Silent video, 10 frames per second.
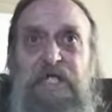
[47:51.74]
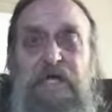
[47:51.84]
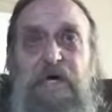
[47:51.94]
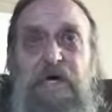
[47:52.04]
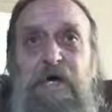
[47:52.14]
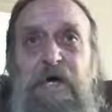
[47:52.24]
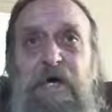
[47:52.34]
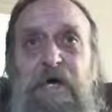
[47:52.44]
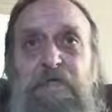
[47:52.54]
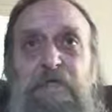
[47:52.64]

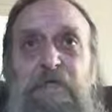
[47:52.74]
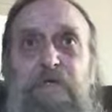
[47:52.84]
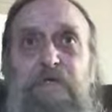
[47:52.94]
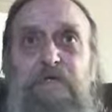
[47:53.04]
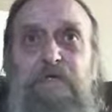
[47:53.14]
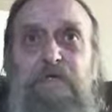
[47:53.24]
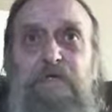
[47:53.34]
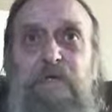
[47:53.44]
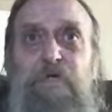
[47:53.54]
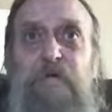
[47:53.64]
time. Those who
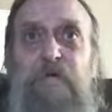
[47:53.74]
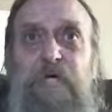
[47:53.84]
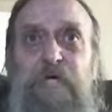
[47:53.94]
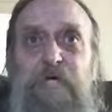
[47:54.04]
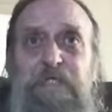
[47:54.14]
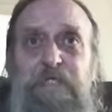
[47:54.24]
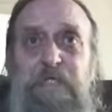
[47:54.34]
are blessed